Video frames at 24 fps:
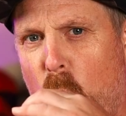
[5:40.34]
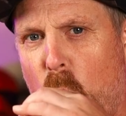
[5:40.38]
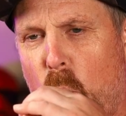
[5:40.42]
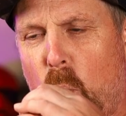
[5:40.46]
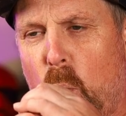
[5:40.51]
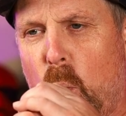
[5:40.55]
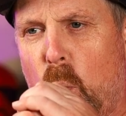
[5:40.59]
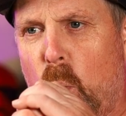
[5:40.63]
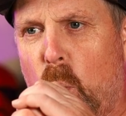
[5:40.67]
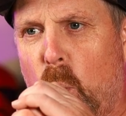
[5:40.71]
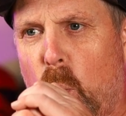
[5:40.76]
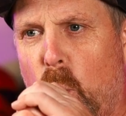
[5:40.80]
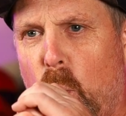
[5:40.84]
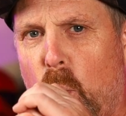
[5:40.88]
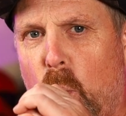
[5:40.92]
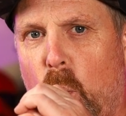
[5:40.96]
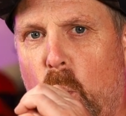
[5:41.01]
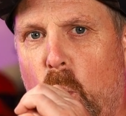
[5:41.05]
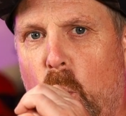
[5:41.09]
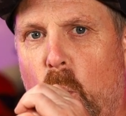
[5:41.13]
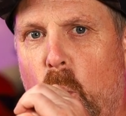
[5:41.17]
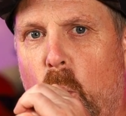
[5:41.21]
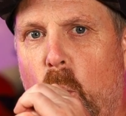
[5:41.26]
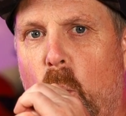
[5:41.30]

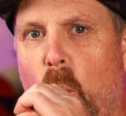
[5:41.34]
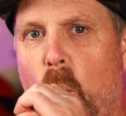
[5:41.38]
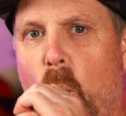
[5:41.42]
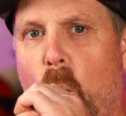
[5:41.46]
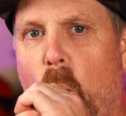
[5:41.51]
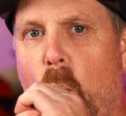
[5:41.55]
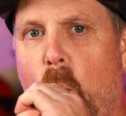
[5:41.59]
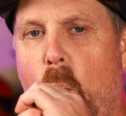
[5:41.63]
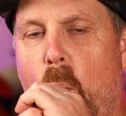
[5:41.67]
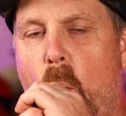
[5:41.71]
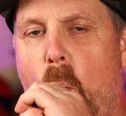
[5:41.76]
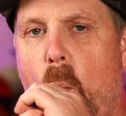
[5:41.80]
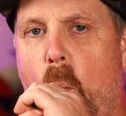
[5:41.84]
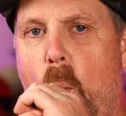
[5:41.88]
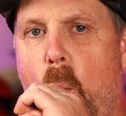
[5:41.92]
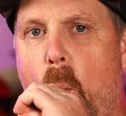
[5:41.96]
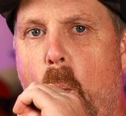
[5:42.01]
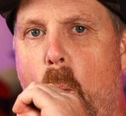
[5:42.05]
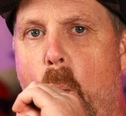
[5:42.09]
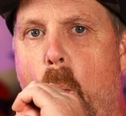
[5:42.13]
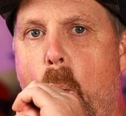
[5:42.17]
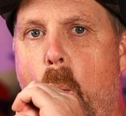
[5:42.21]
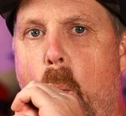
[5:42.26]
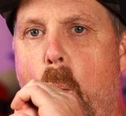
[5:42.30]

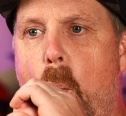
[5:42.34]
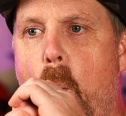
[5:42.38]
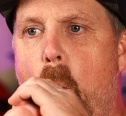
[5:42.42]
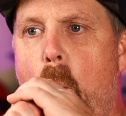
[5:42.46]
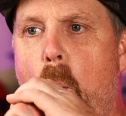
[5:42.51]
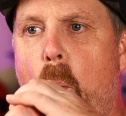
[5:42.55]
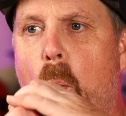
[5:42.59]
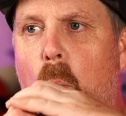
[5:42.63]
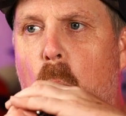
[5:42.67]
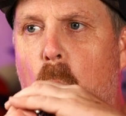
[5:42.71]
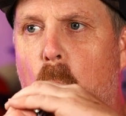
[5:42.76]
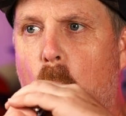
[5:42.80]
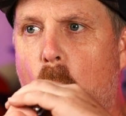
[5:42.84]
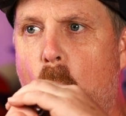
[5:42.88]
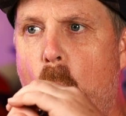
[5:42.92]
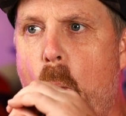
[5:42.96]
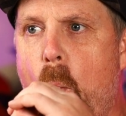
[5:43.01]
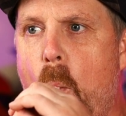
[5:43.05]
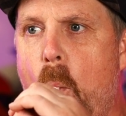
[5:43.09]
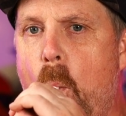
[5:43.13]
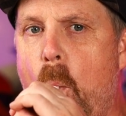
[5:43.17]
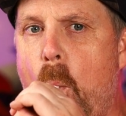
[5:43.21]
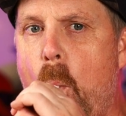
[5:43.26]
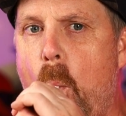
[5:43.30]

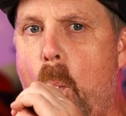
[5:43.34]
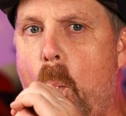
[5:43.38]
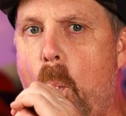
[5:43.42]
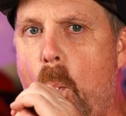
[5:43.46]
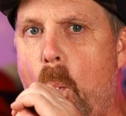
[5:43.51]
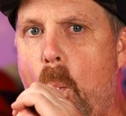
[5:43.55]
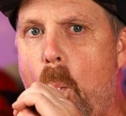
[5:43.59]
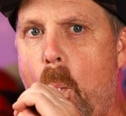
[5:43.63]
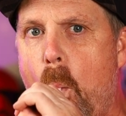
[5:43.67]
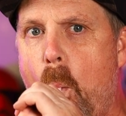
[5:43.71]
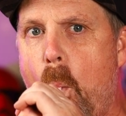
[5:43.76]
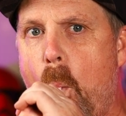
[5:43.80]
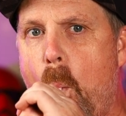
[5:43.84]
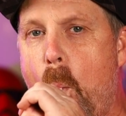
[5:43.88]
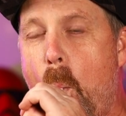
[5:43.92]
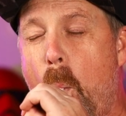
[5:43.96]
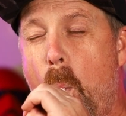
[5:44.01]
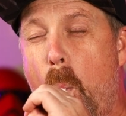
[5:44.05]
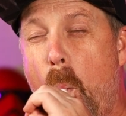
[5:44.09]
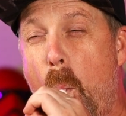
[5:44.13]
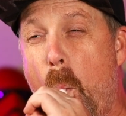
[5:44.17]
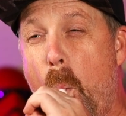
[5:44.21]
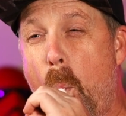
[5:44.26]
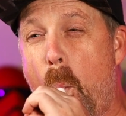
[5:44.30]

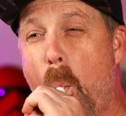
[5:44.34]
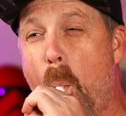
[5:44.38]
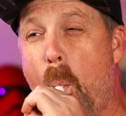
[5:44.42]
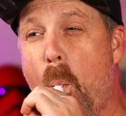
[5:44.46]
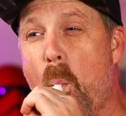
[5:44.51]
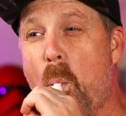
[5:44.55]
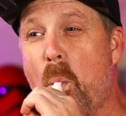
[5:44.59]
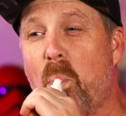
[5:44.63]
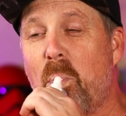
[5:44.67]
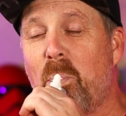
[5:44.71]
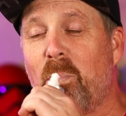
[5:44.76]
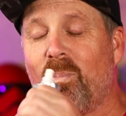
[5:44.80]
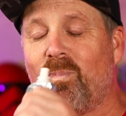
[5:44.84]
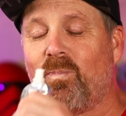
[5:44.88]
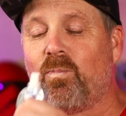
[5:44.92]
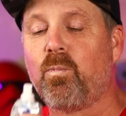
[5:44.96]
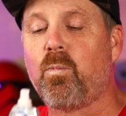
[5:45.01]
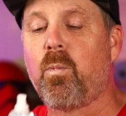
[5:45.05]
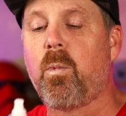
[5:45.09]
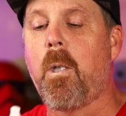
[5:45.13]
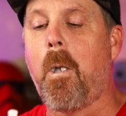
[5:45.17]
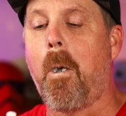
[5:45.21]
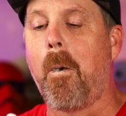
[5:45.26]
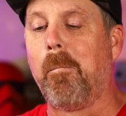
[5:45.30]

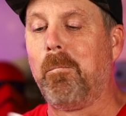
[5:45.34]
Nobody speaks.